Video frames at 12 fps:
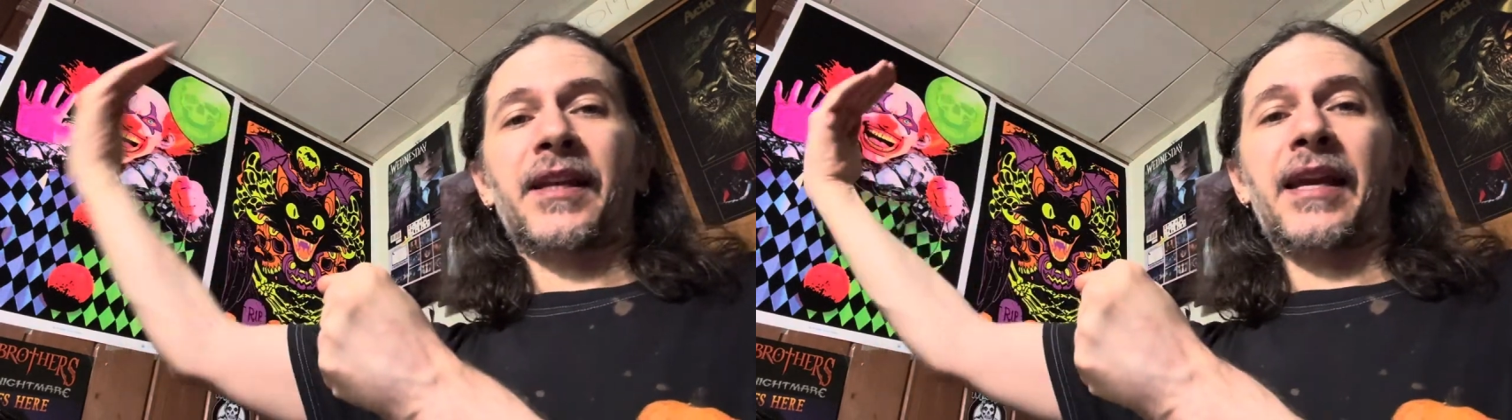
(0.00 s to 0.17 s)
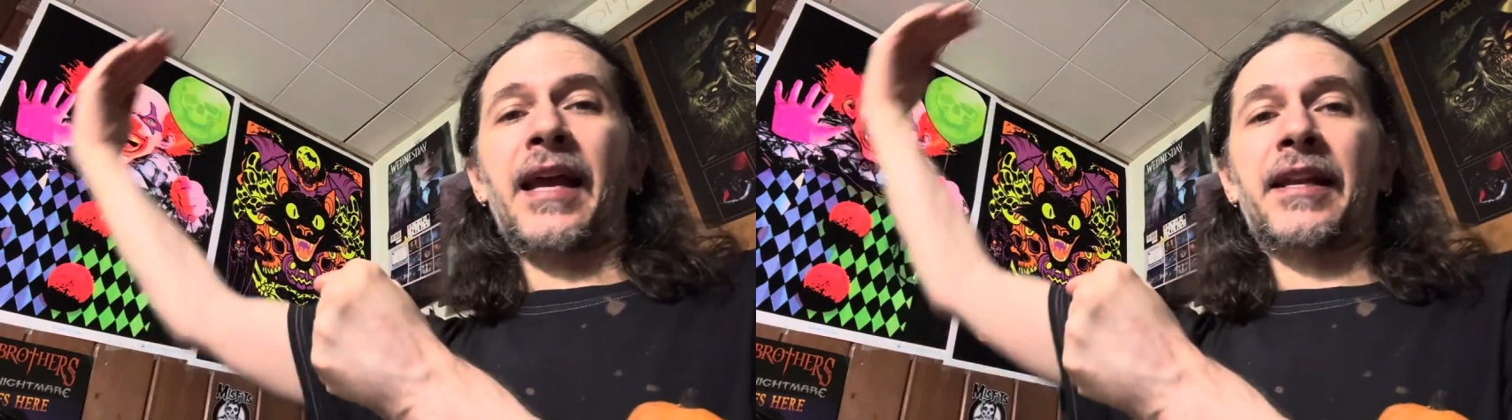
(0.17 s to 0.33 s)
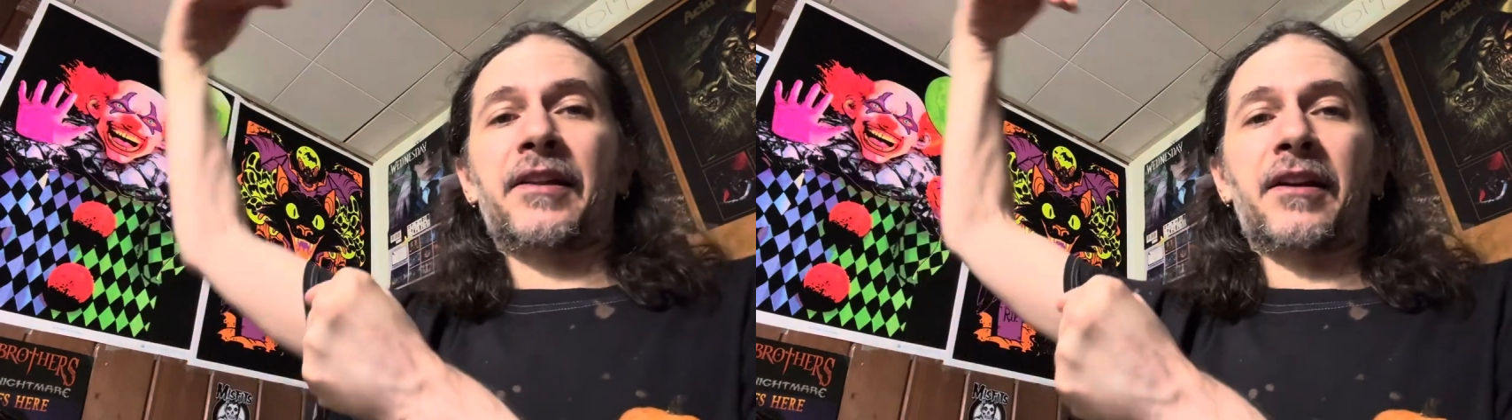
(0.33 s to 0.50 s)

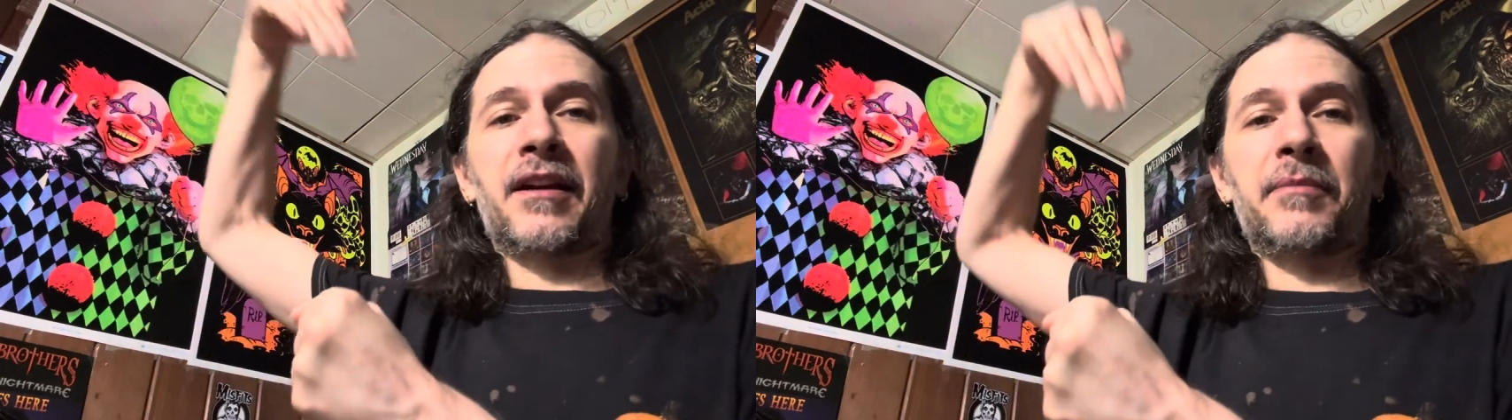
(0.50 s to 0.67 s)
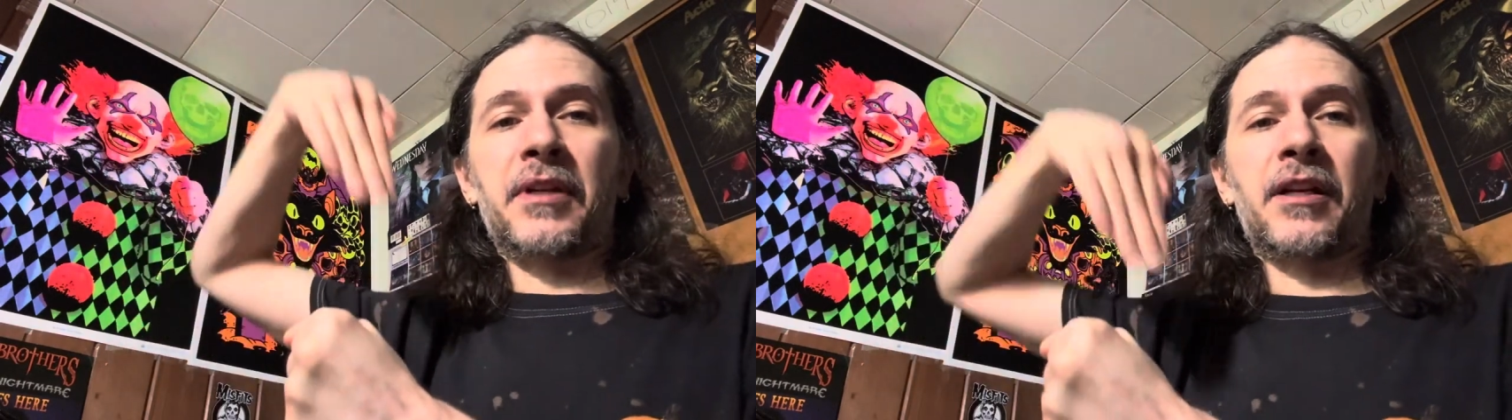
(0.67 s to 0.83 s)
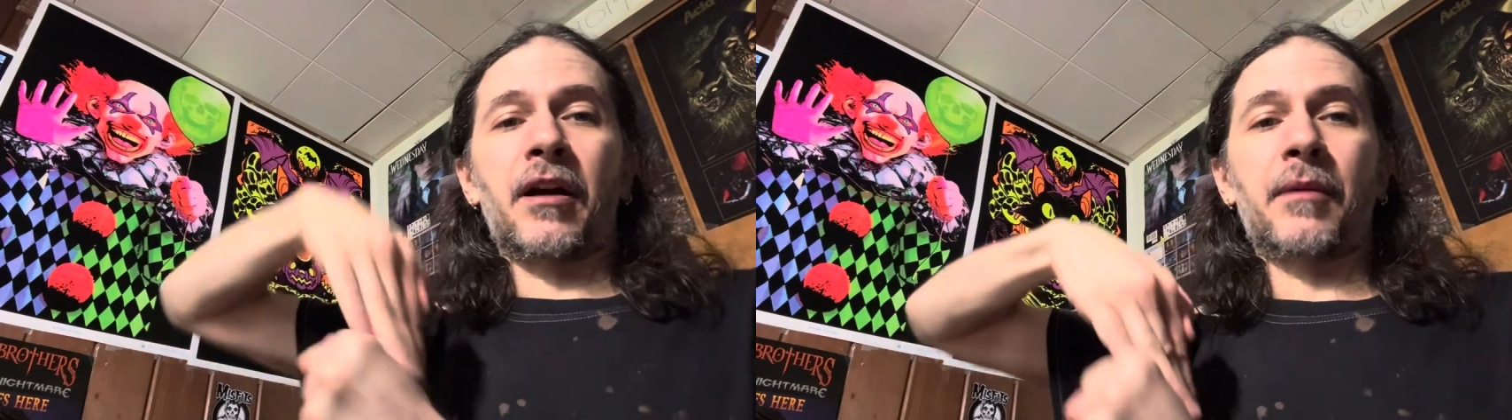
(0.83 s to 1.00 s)
and it's going to
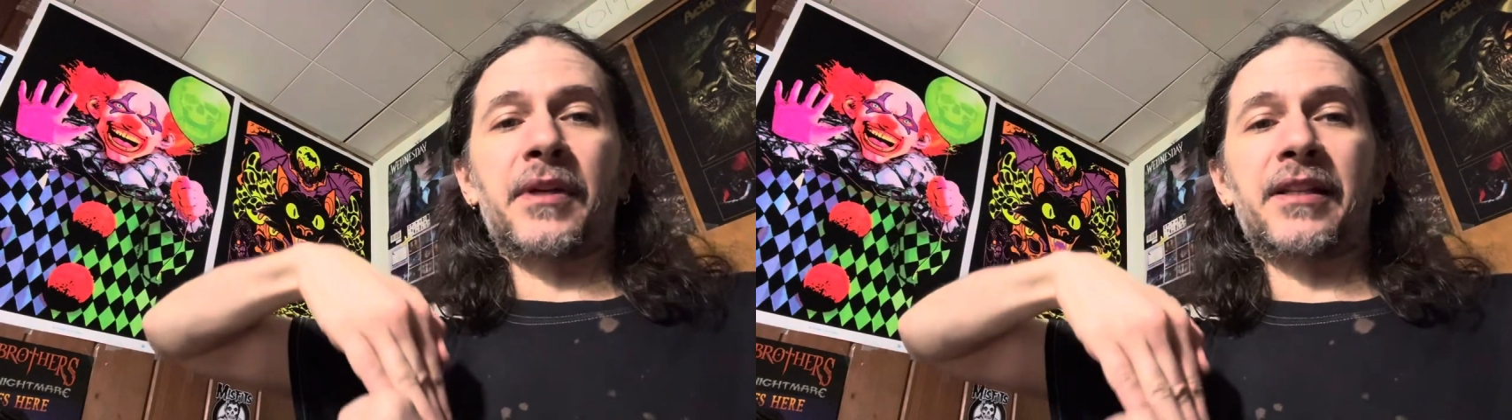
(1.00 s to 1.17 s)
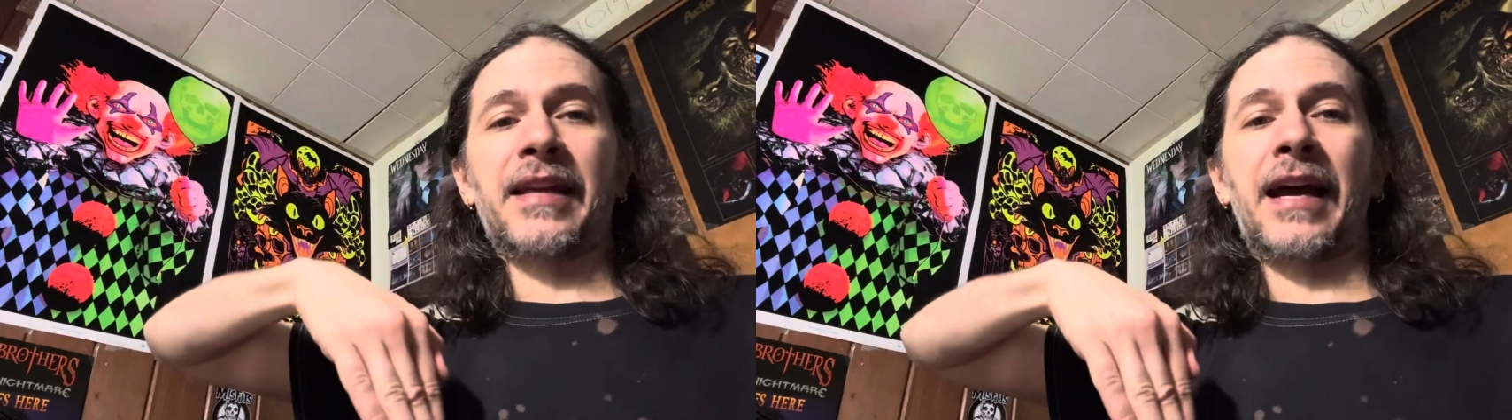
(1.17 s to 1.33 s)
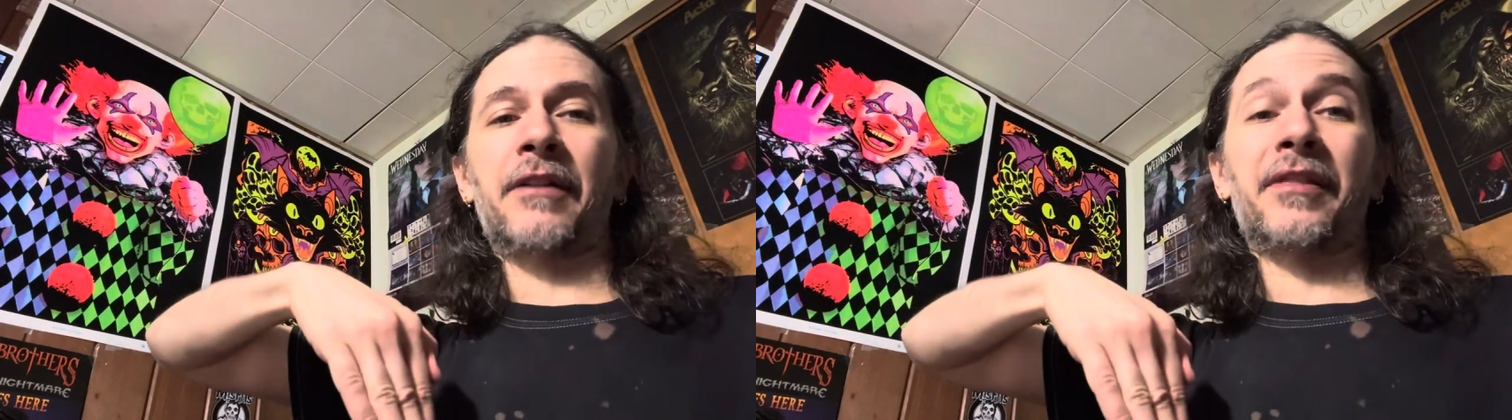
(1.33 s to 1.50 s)
be coming
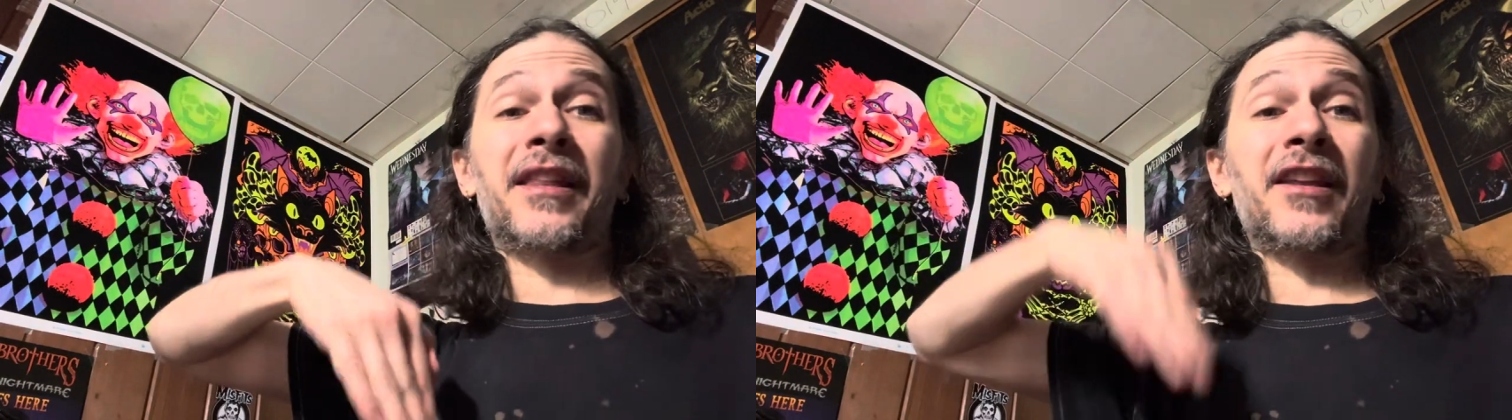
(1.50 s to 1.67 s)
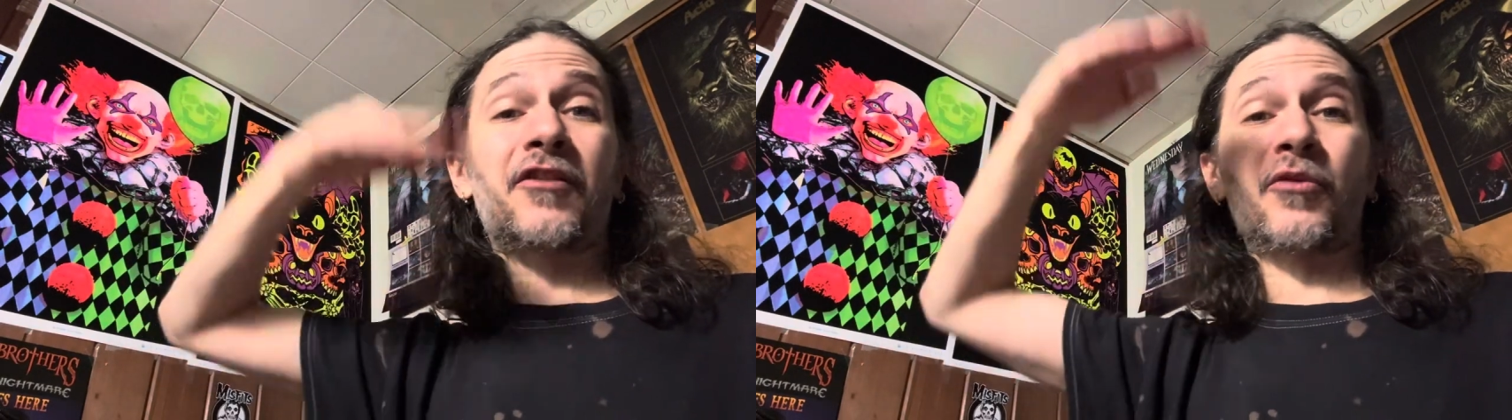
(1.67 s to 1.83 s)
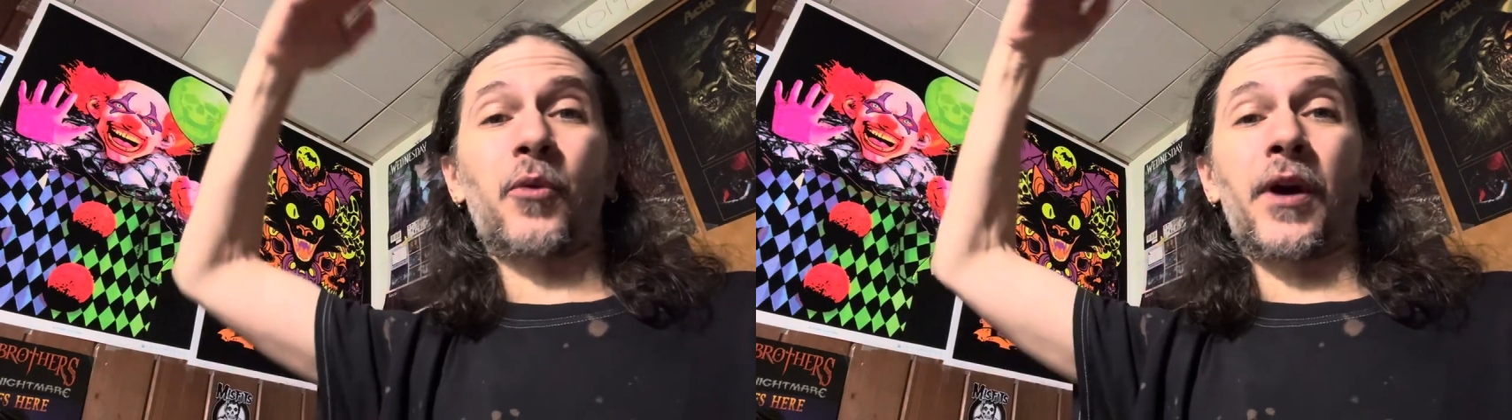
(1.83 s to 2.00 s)
down
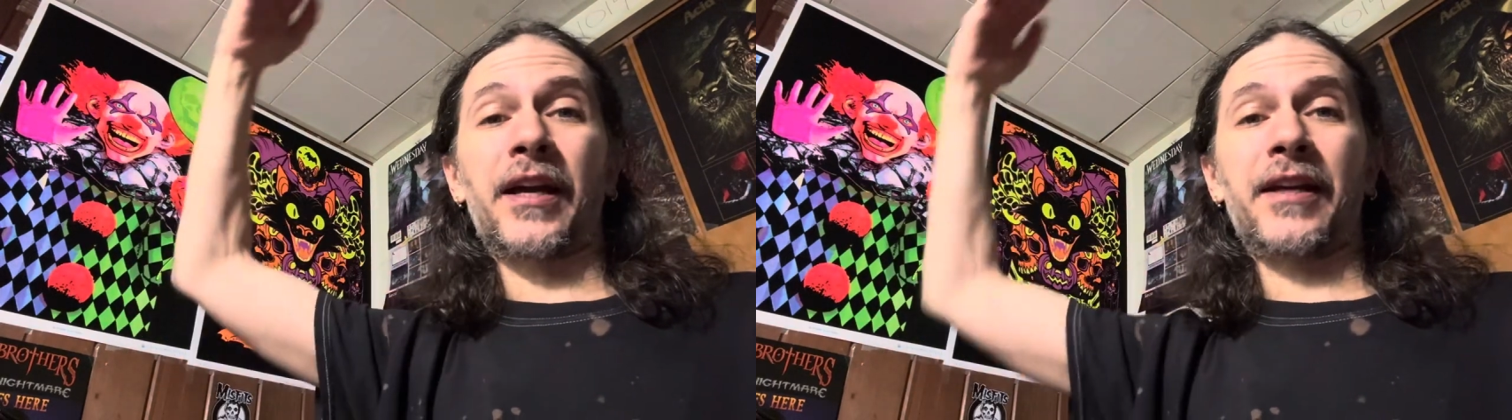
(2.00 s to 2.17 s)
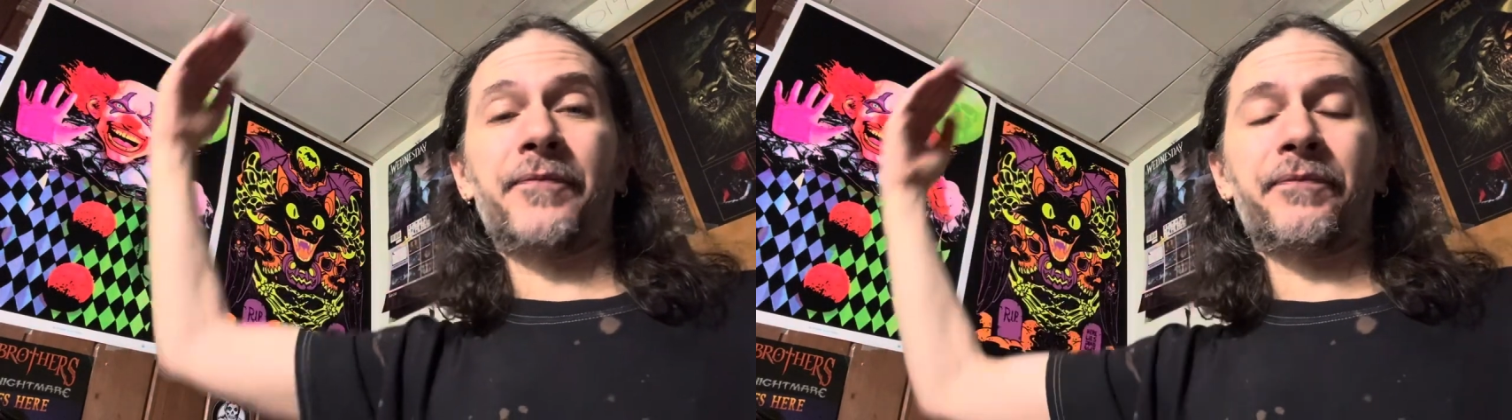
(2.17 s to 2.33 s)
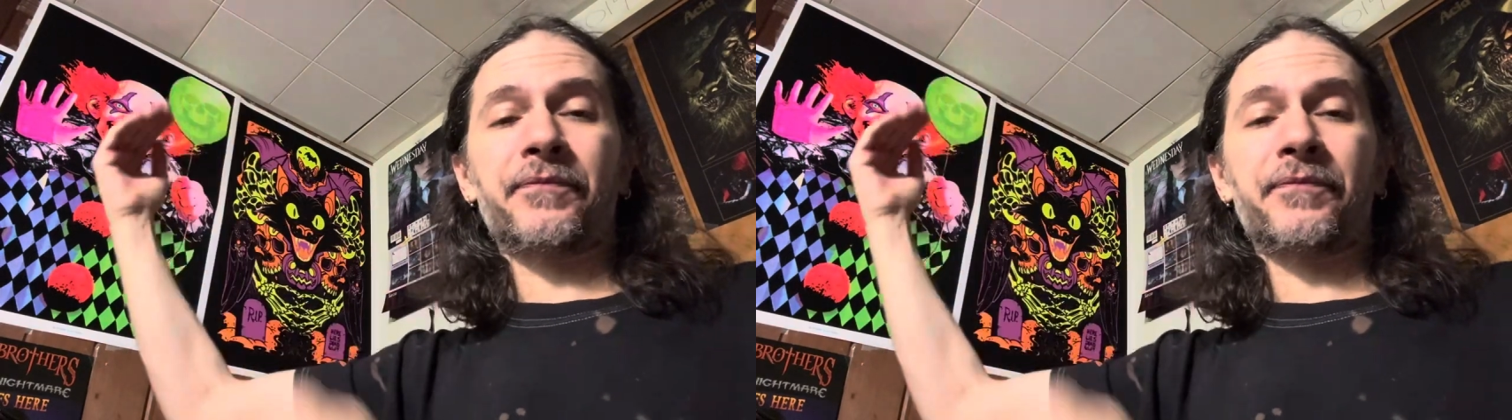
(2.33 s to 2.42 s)
this way.